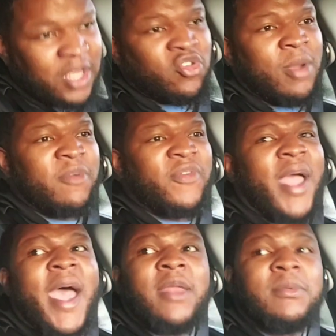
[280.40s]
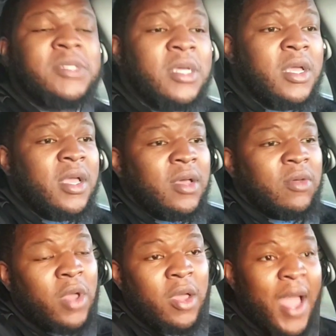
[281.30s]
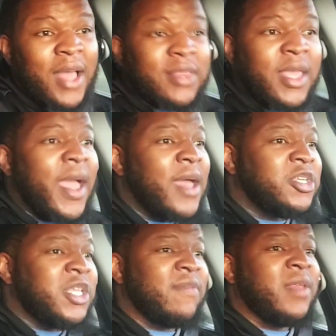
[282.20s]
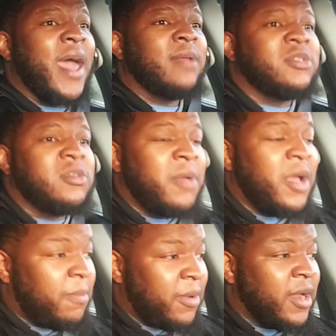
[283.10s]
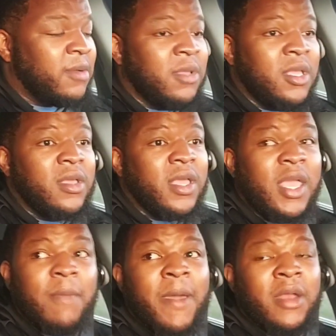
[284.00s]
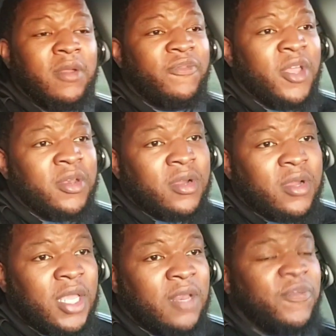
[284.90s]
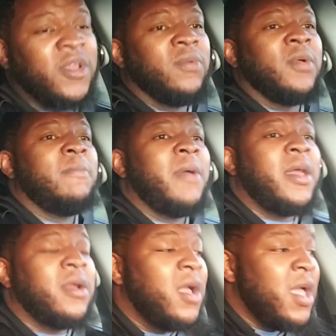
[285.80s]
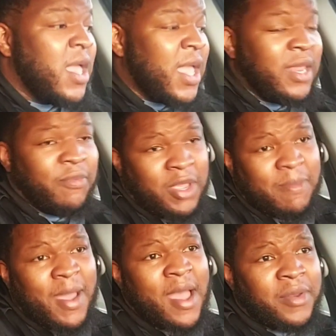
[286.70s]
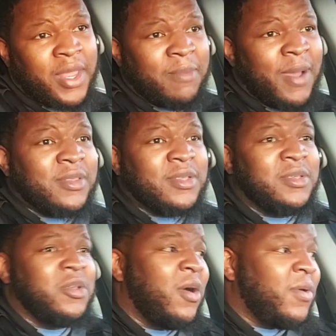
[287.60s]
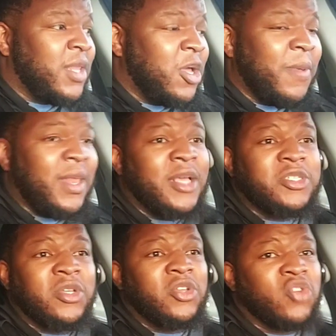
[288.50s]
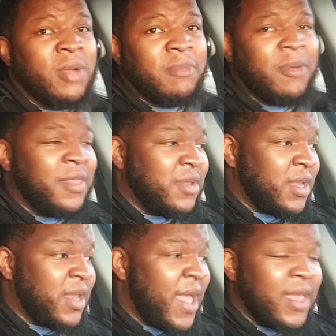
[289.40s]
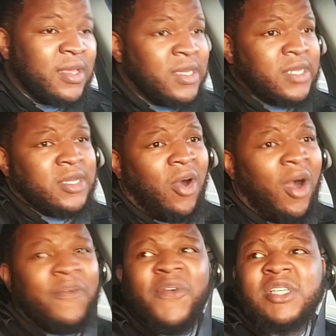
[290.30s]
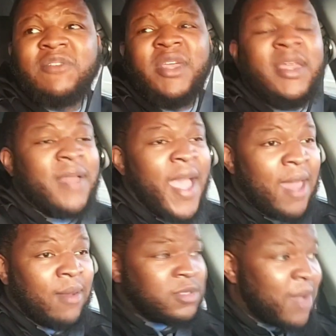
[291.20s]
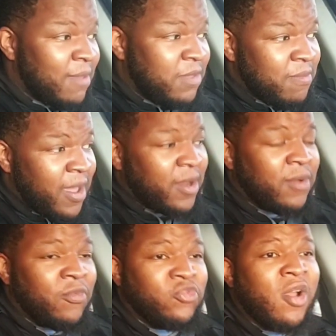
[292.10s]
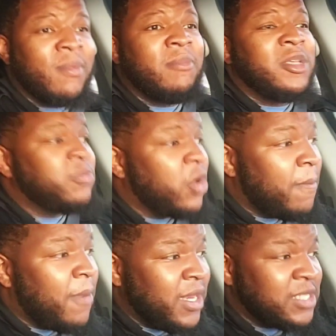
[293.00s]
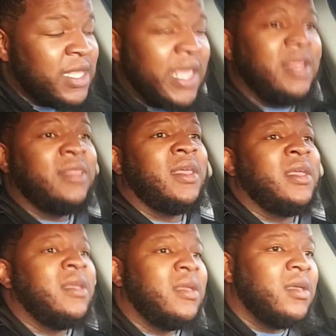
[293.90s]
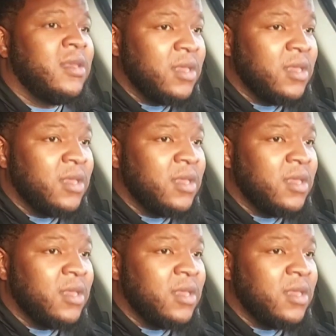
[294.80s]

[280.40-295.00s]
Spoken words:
I did, Drummond for Adams. Well, I think Steven Adams is a better player than me. He a better defender. He defend the rim better. And he rebound at about the, you know, a little bit lesser than Drummond. But other than that, offensively, Adams might be better. Drummond missed more bunnies than anything.